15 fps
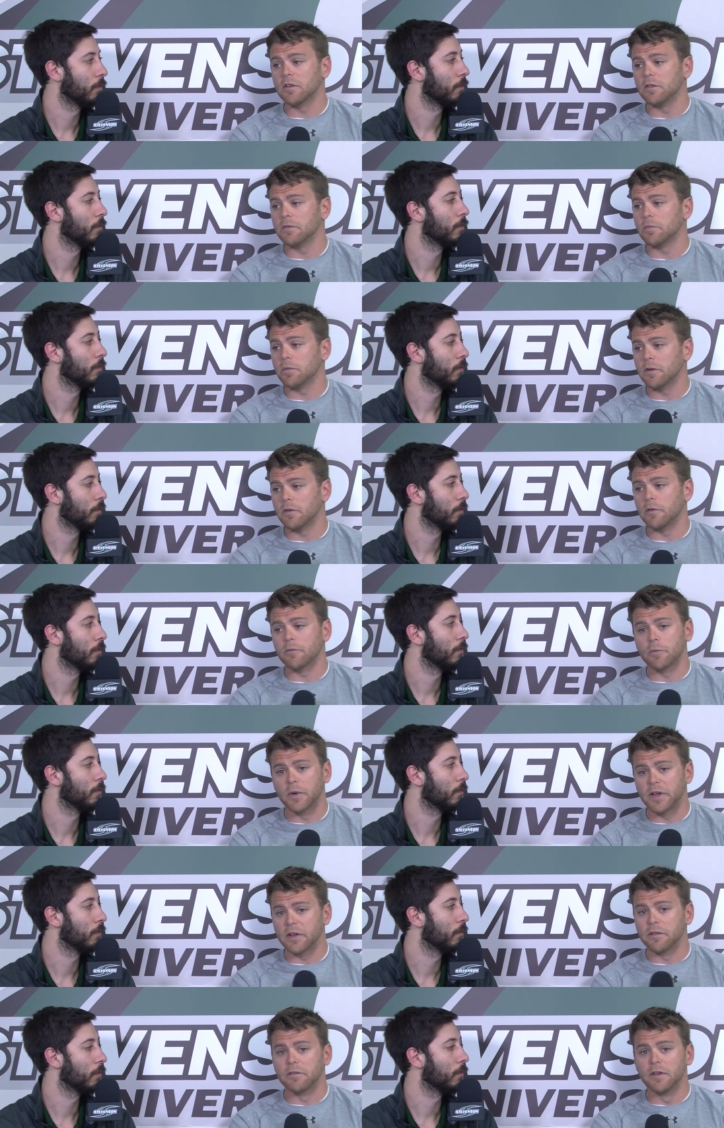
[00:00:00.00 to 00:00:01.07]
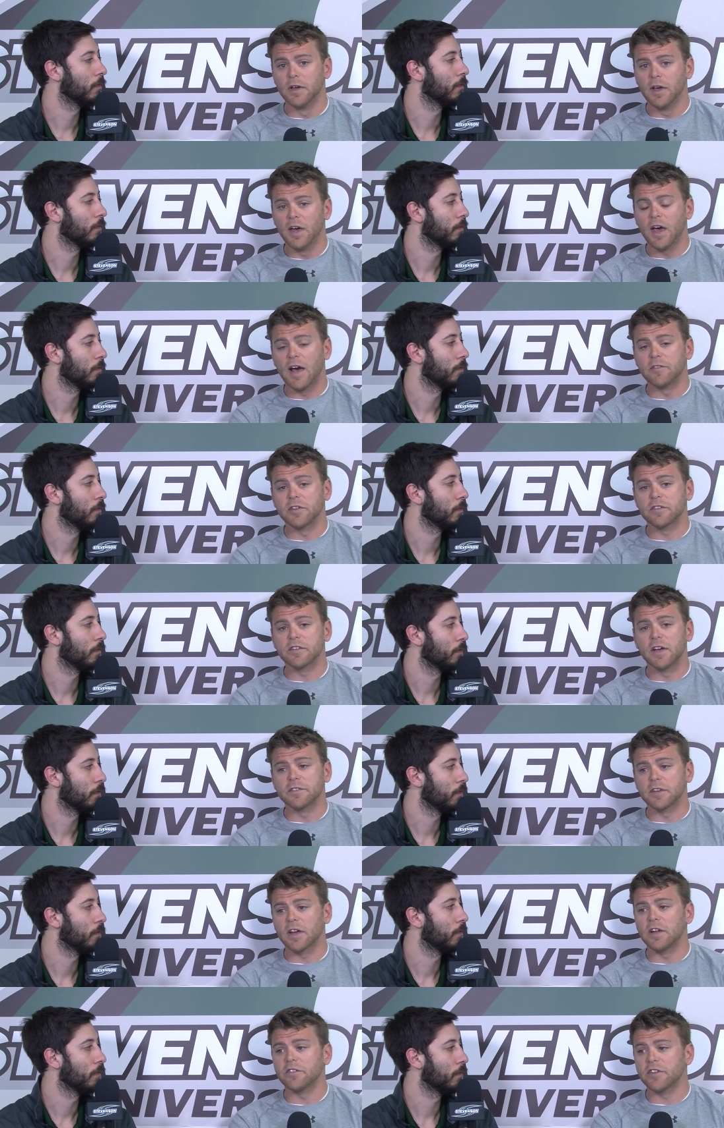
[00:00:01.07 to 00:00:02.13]
Speaker 1: because you know if we can have
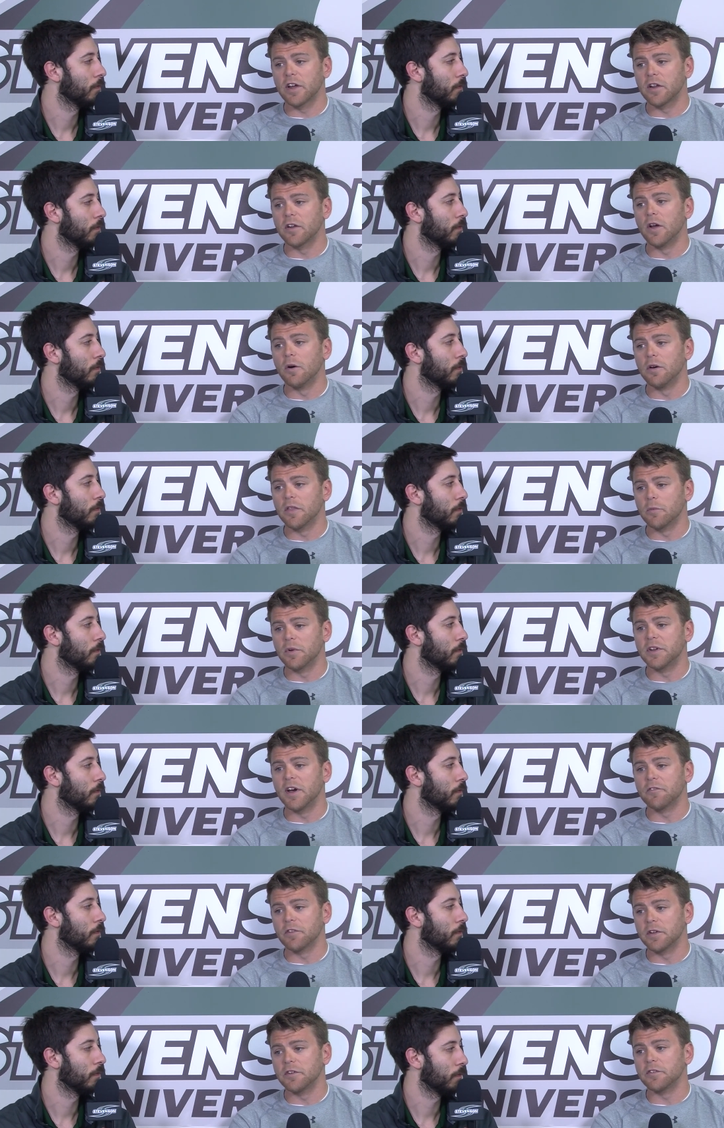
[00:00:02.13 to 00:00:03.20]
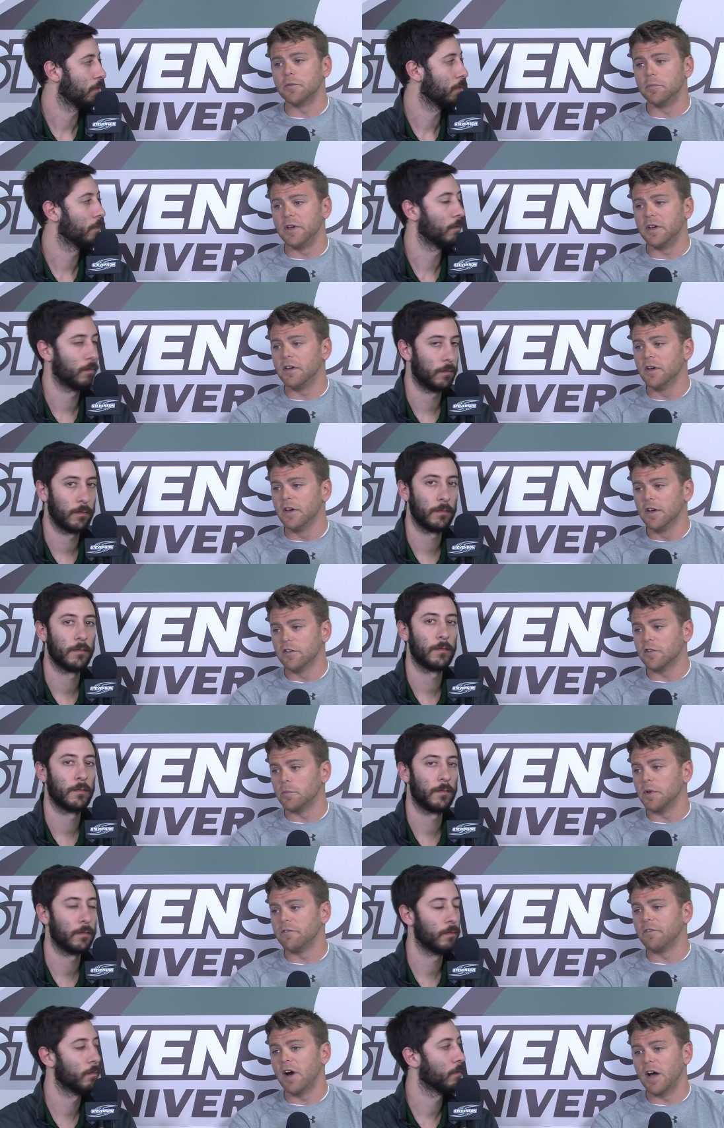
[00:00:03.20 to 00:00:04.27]
success against Shenandoah, then we definitely should be should
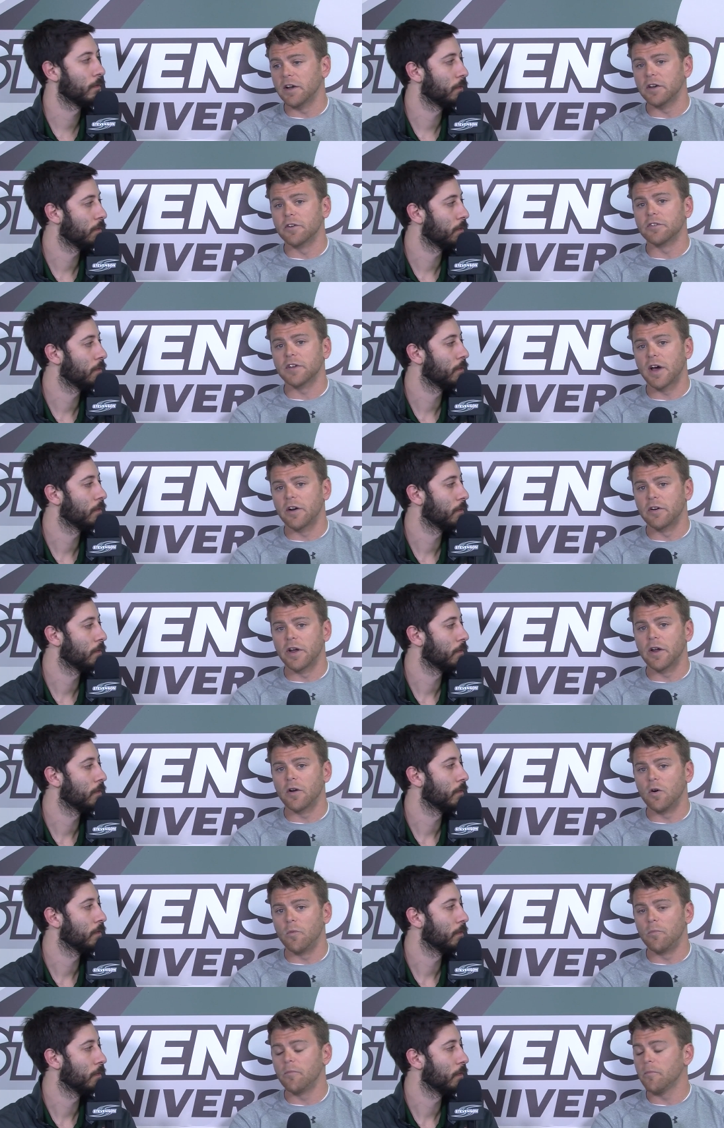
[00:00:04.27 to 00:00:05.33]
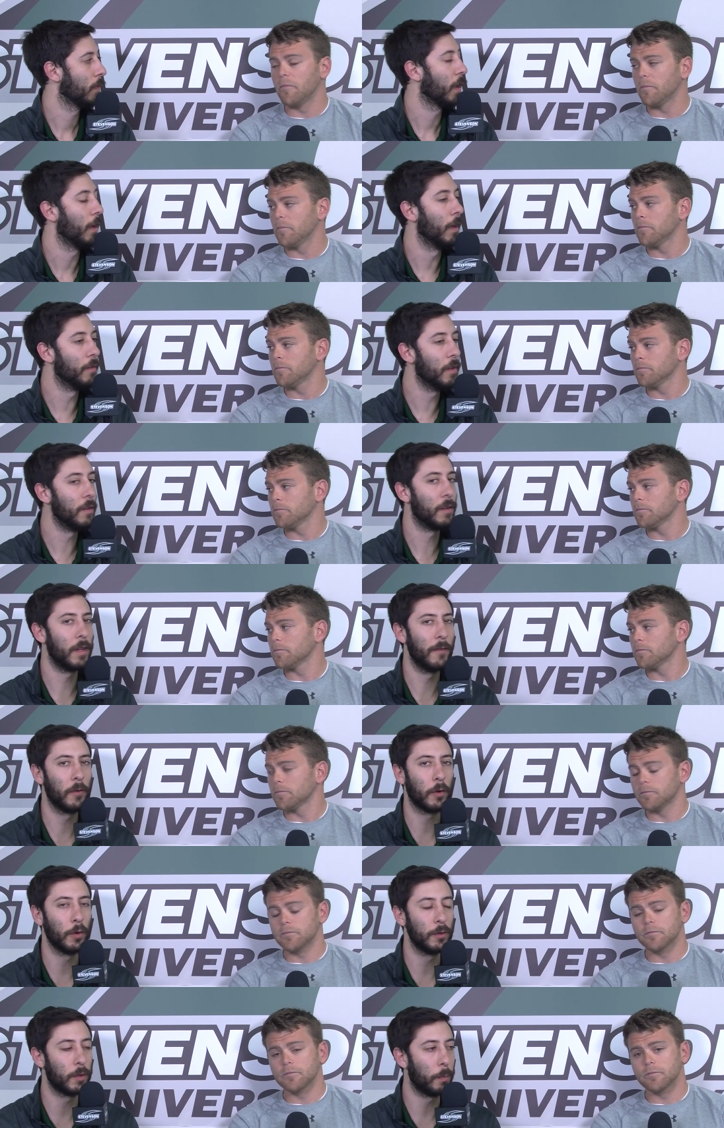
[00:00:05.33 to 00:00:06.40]
be fine here Saturday at home.
Speaker 2: Is it
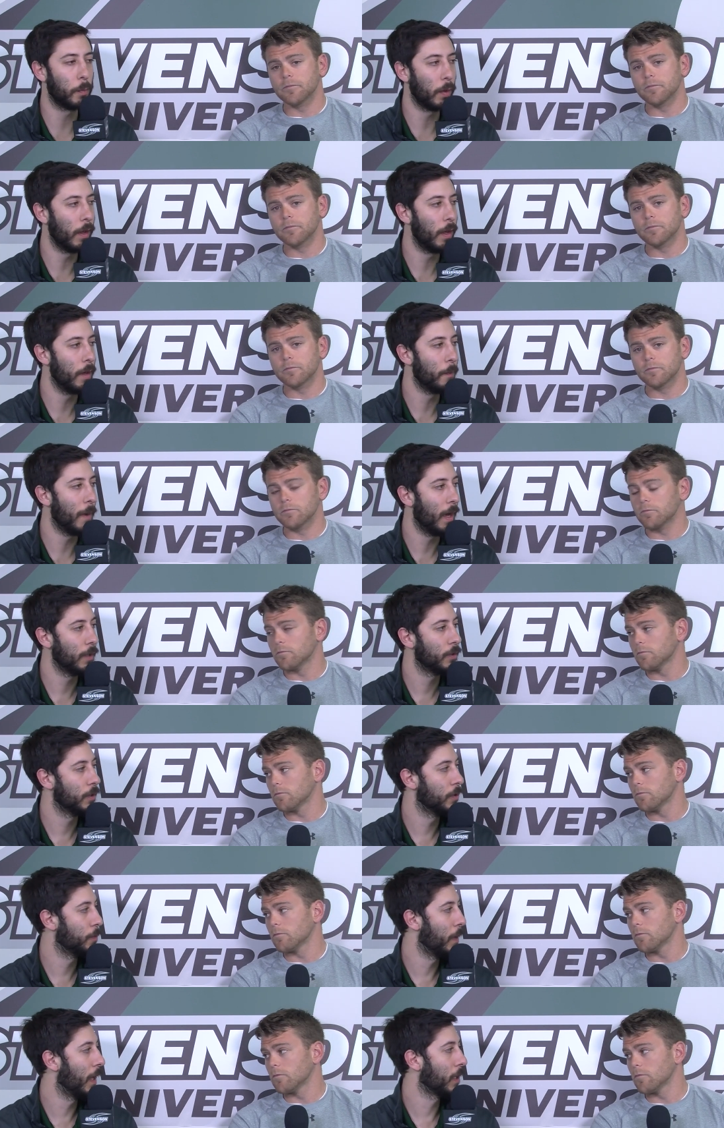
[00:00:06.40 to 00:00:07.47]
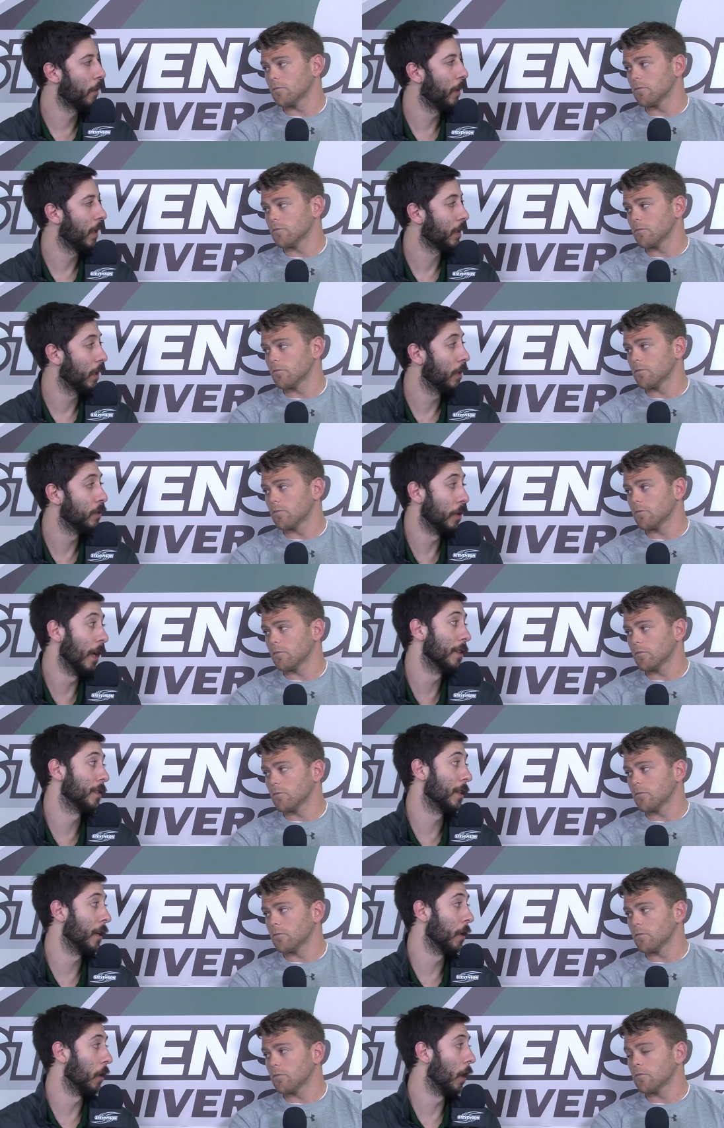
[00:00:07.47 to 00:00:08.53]
difficult to play matches back to back days? You guys
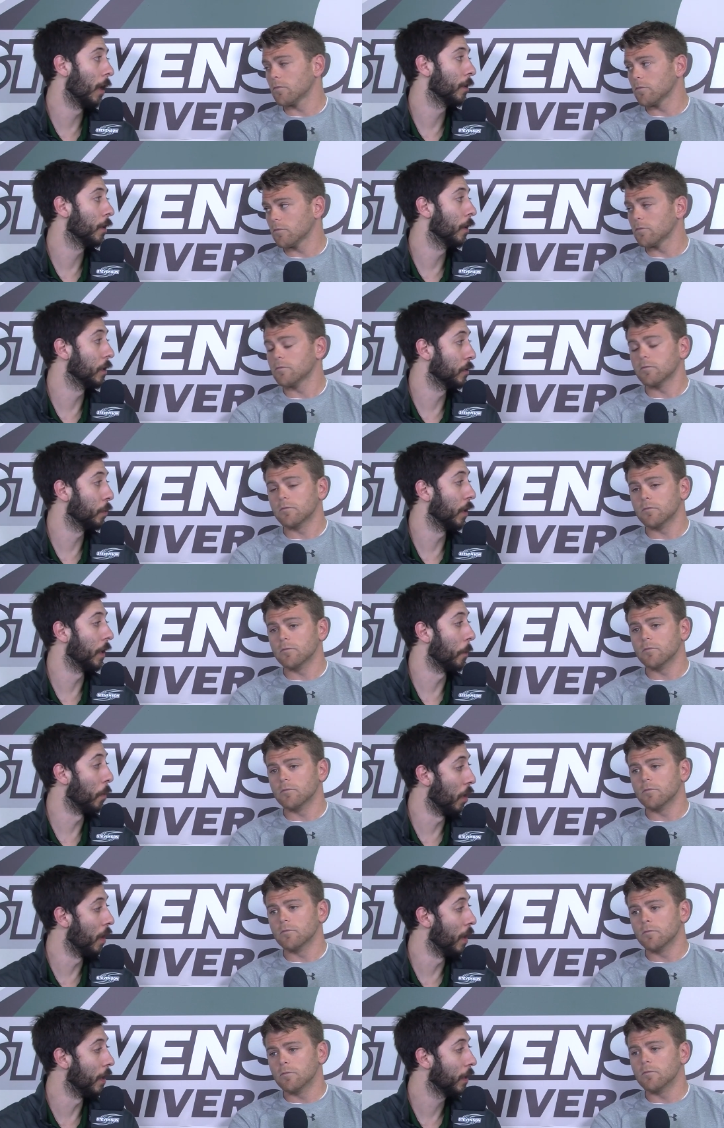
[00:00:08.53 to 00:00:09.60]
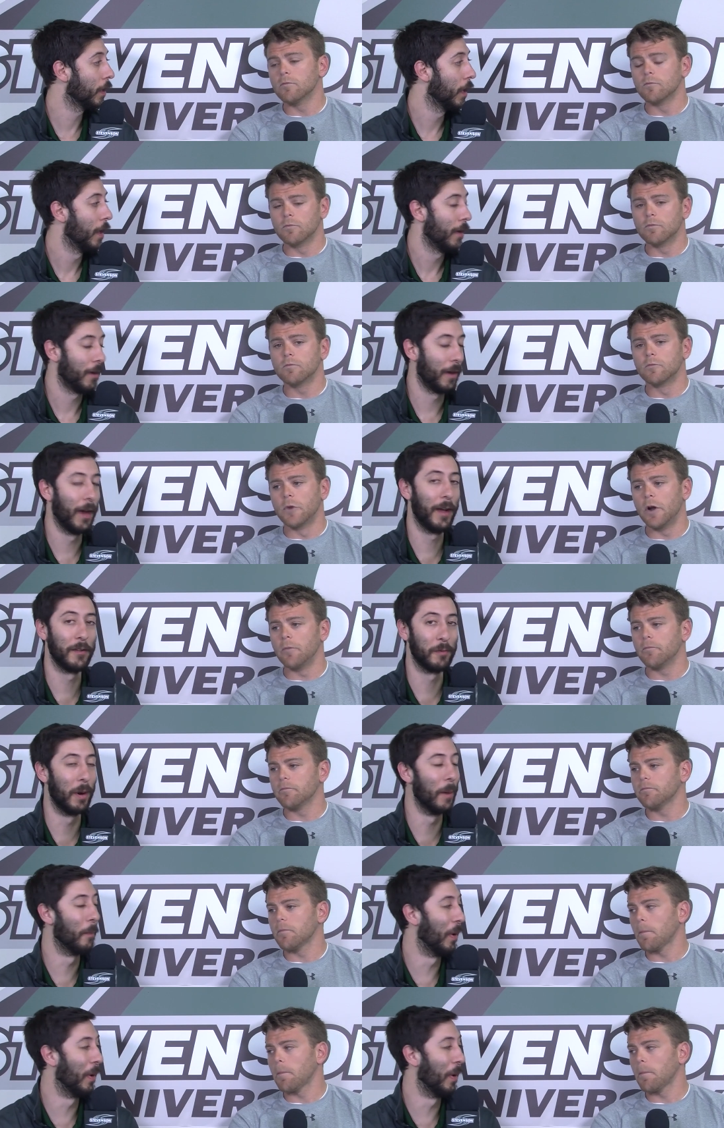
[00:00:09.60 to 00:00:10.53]
did it a lot during spring break. You guys were